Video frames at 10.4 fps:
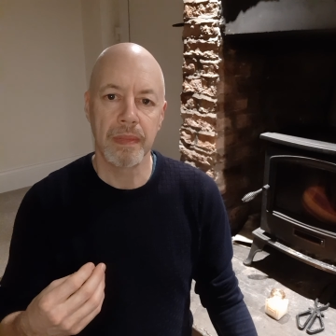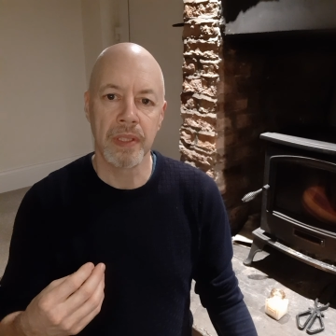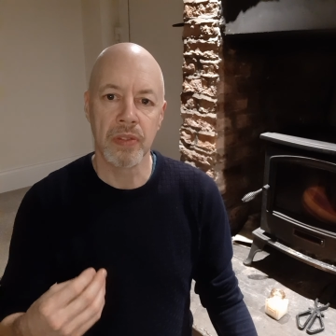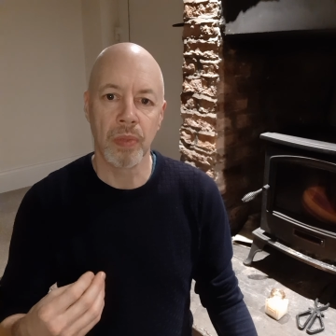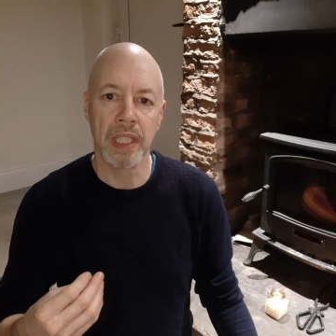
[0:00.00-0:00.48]

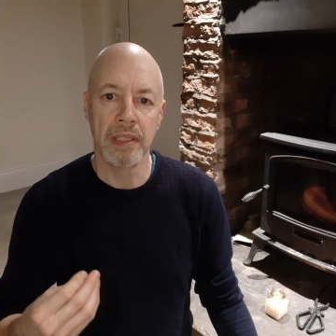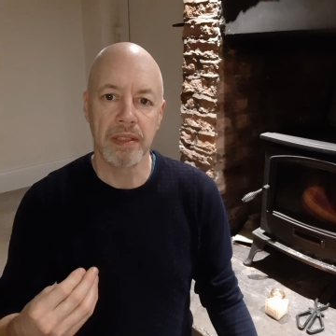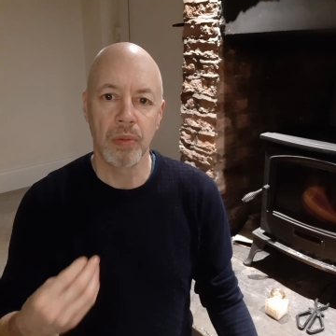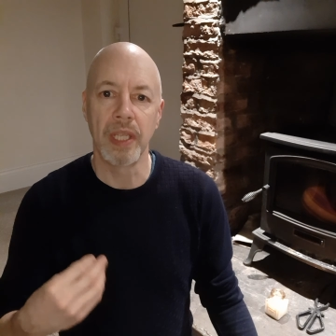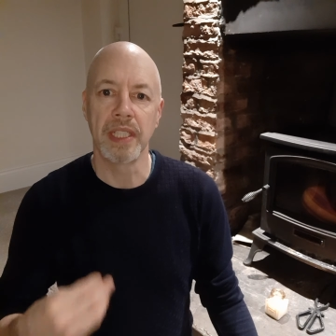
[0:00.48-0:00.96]
as well,
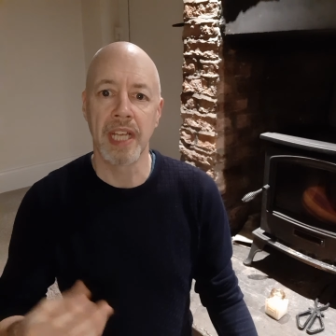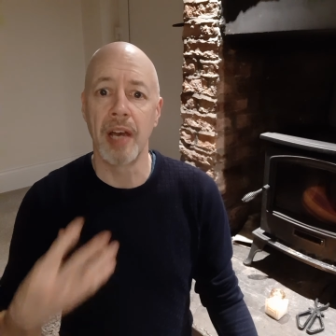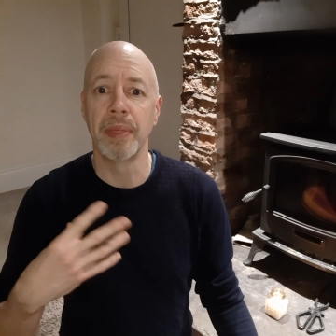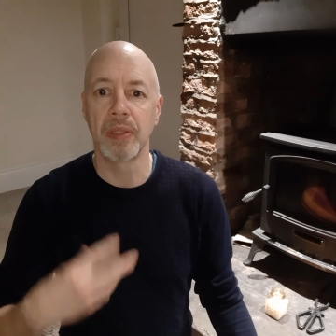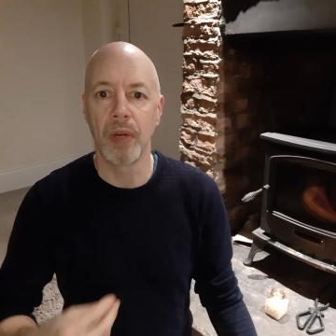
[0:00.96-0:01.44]
quite
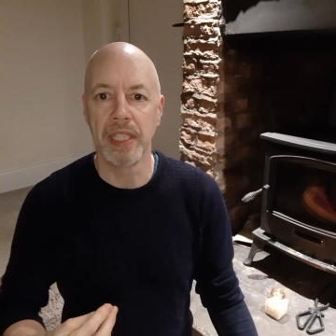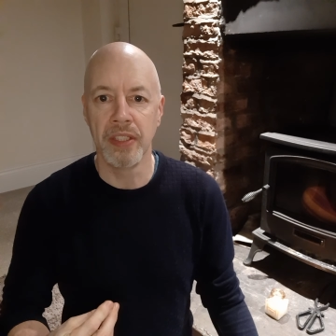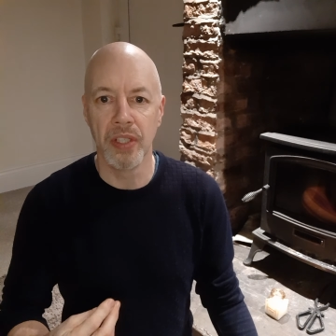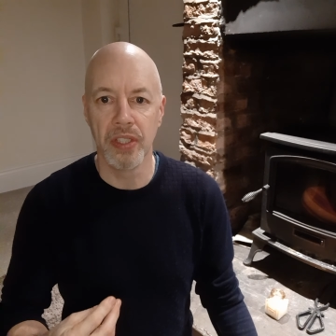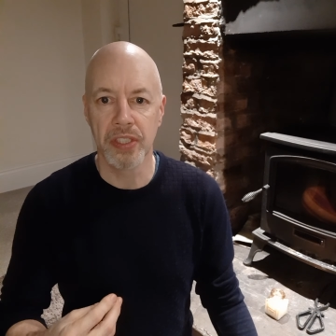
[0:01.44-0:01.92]
calming, quite
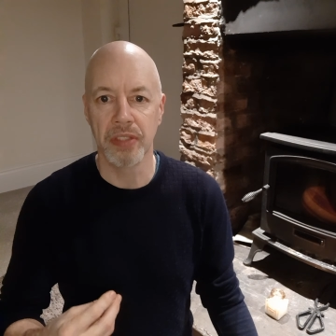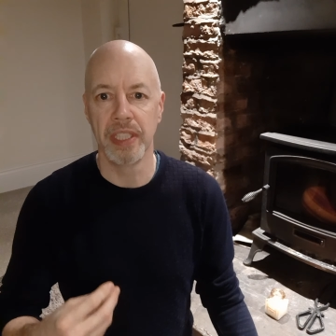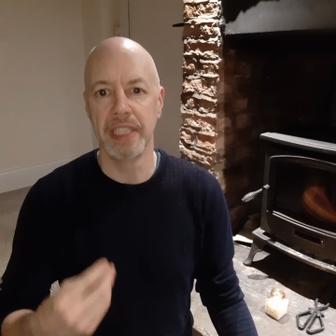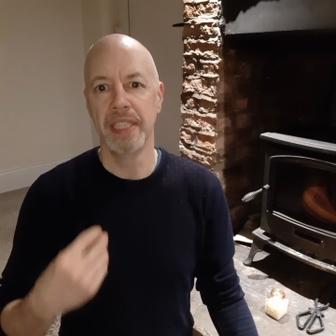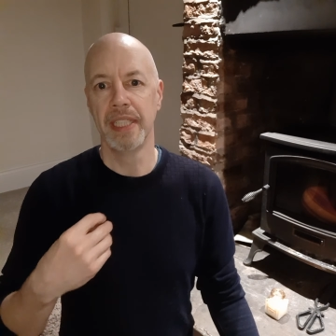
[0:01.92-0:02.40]

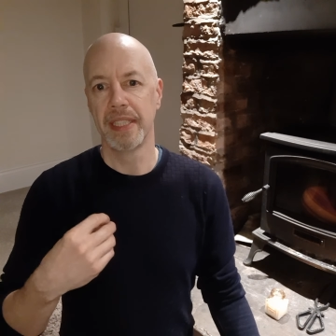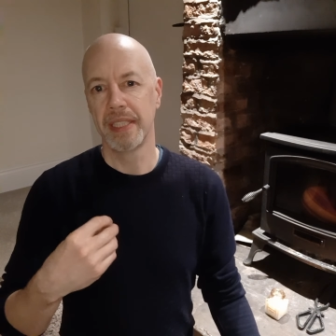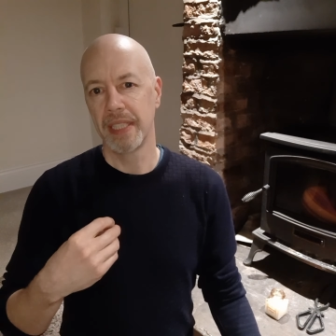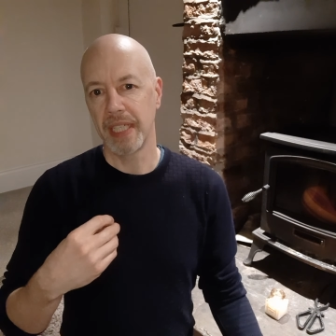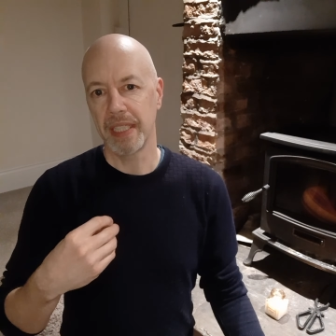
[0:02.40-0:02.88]
nurturing,
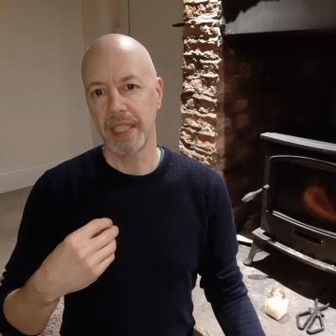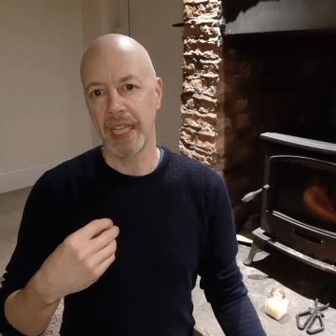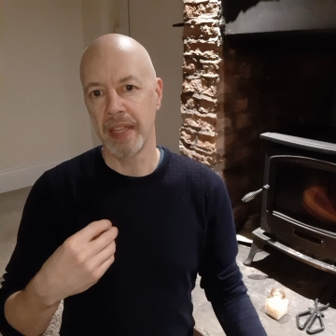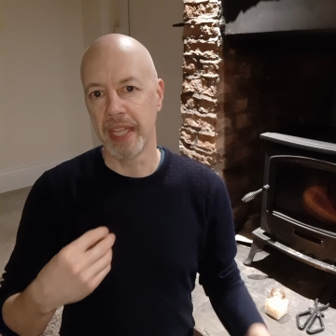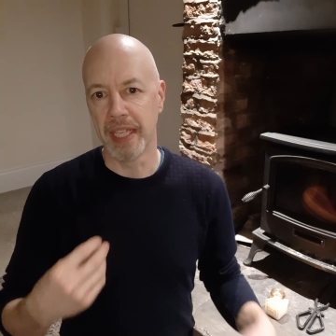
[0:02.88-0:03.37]

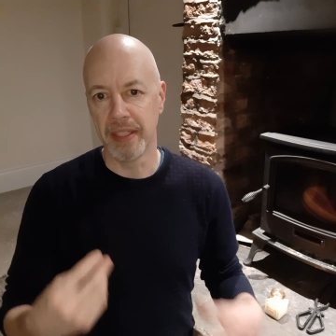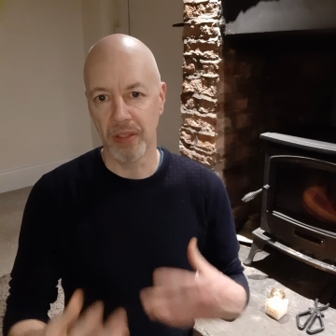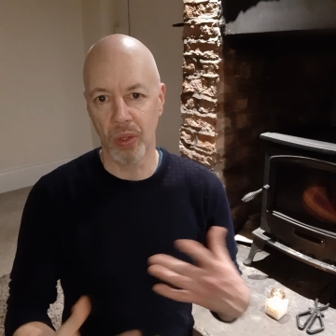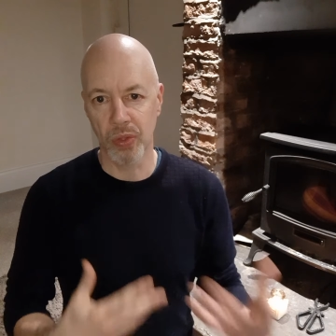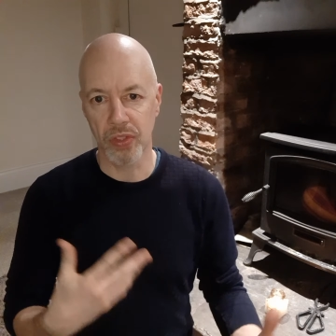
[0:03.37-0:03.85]
and then
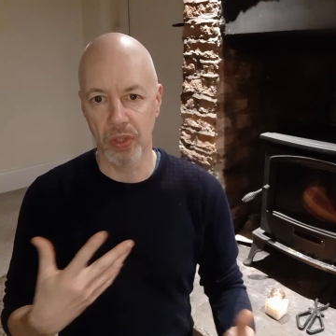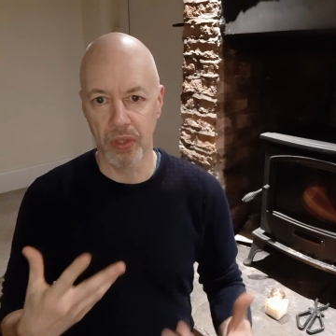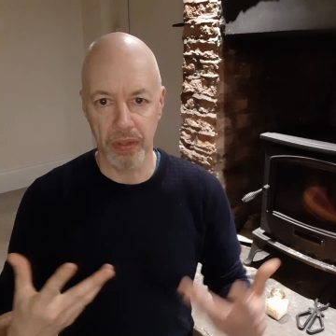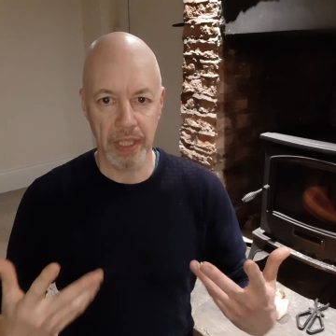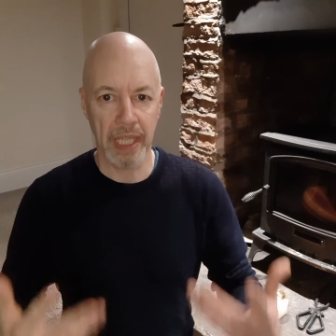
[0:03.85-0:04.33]

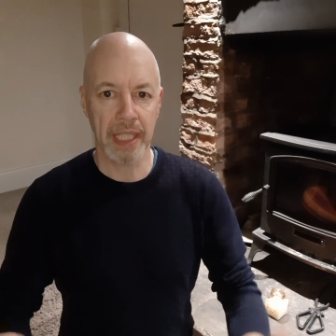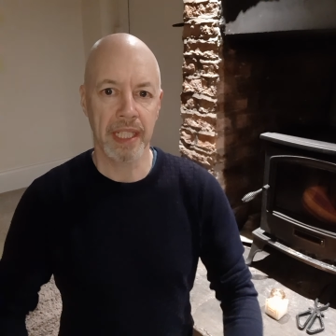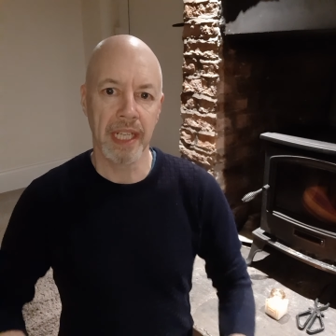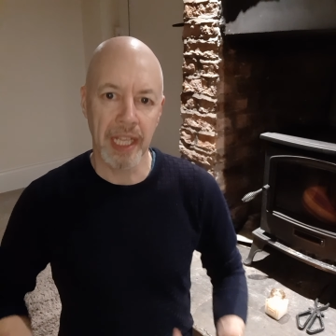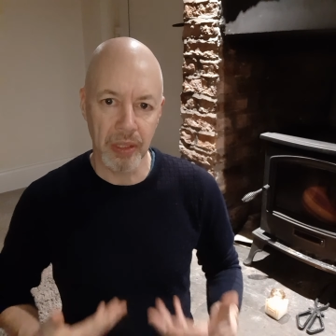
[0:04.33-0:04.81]
also it
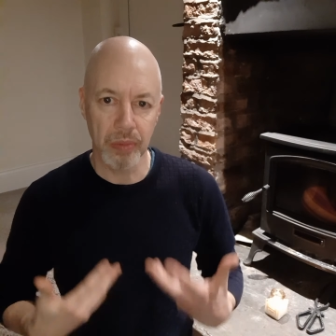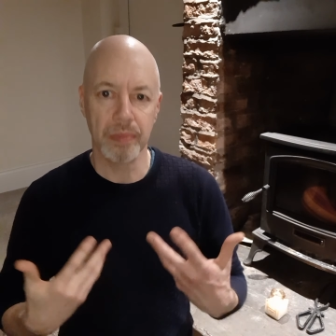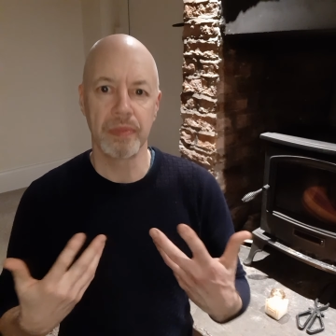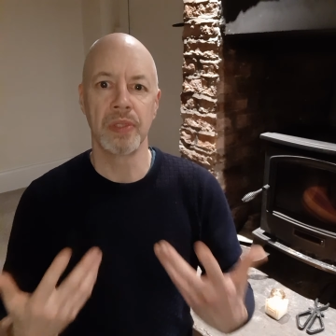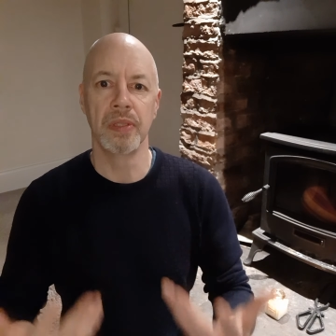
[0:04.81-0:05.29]
can help
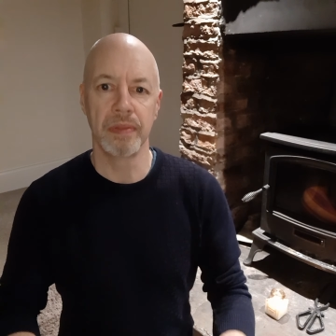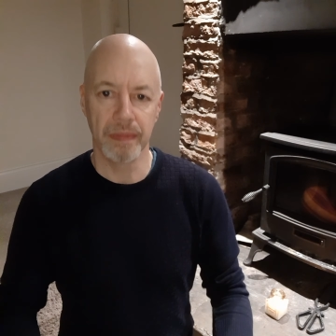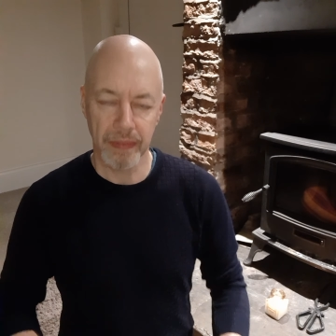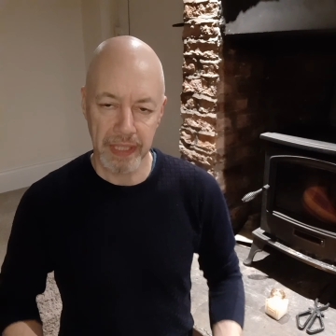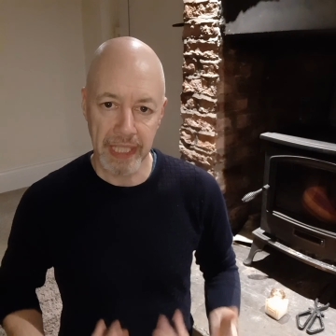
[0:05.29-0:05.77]
to
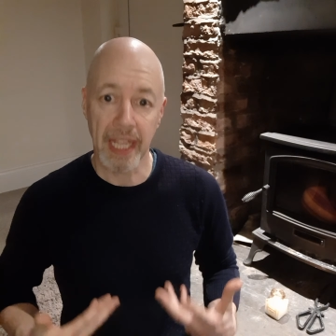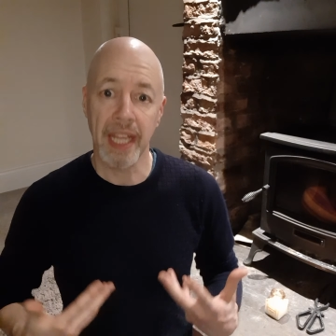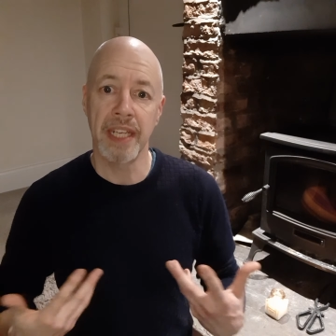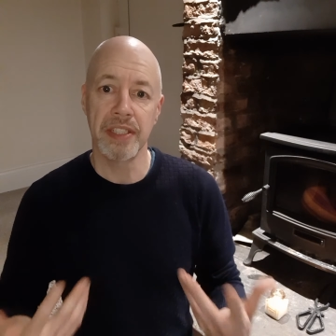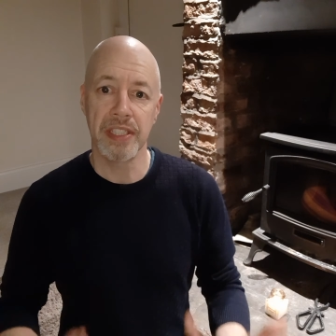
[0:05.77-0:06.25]
get
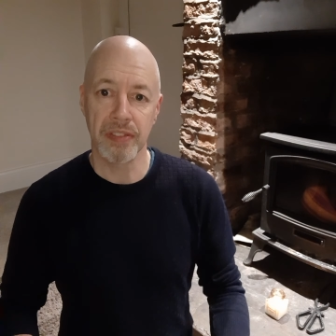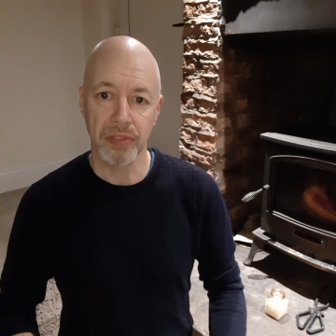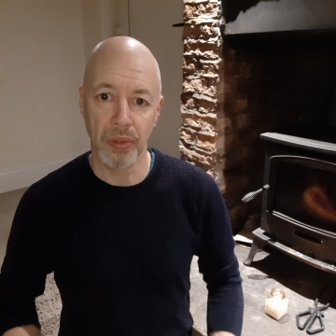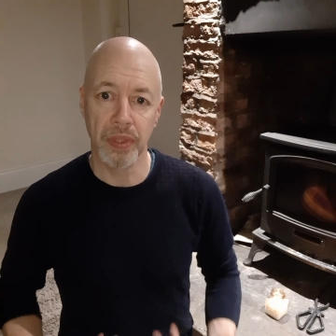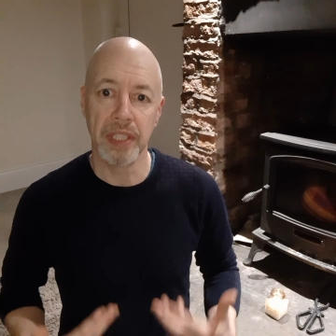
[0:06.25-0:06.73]
energies
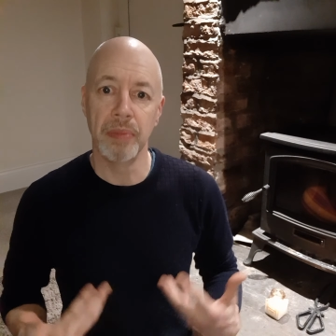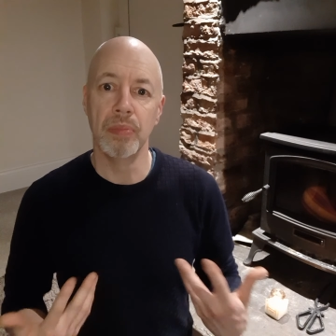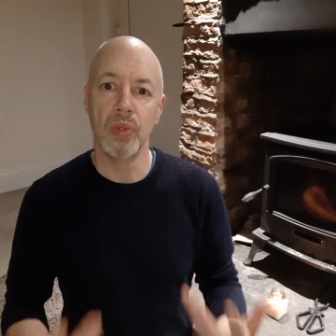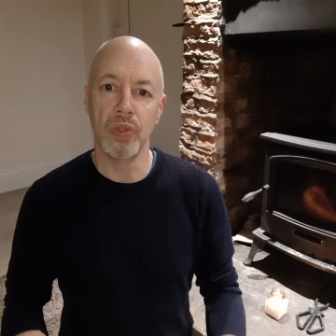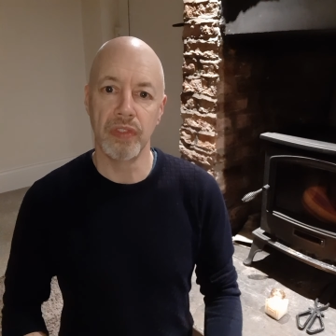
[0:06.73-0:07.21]
flowing and
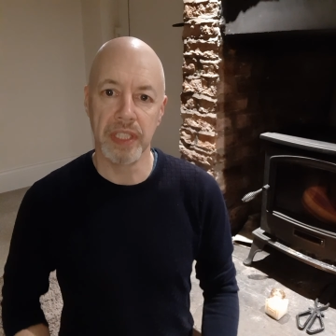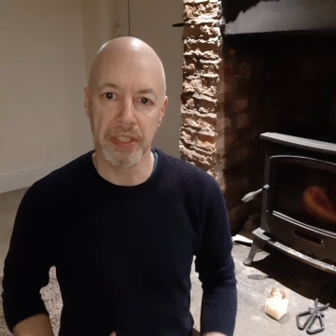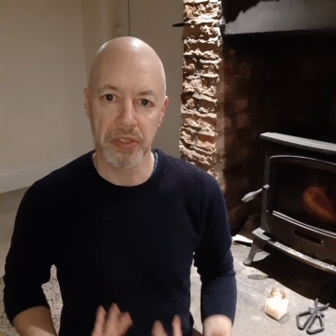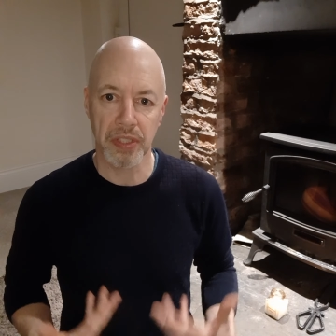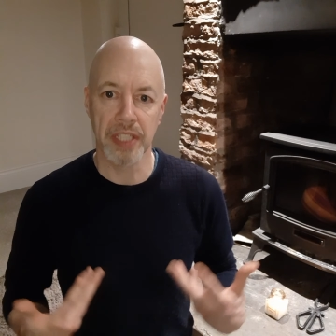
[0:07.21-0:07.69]
moving
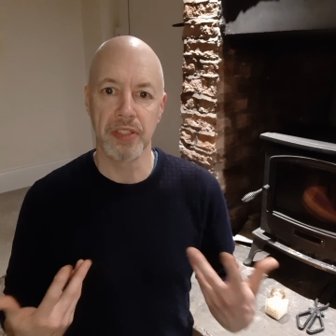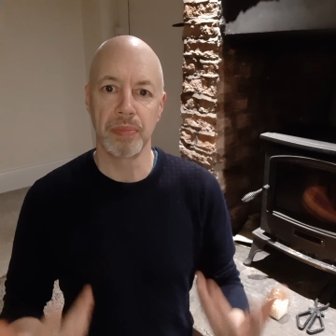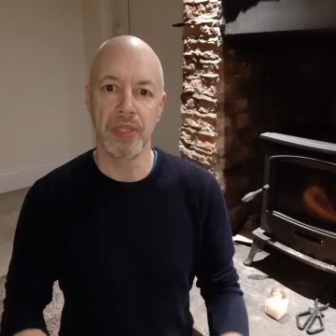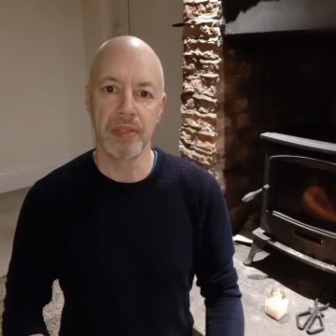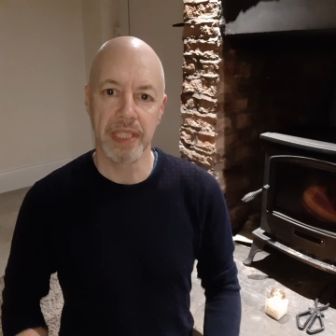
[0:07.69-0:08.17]
and
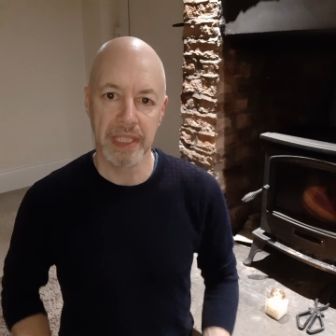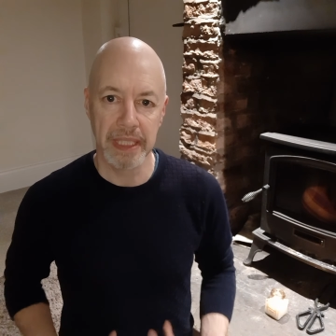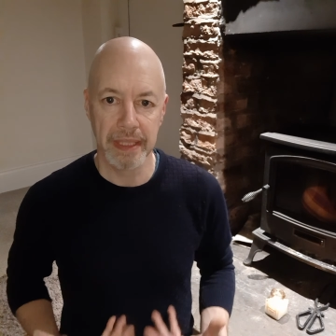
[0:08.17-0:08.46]
transmuting.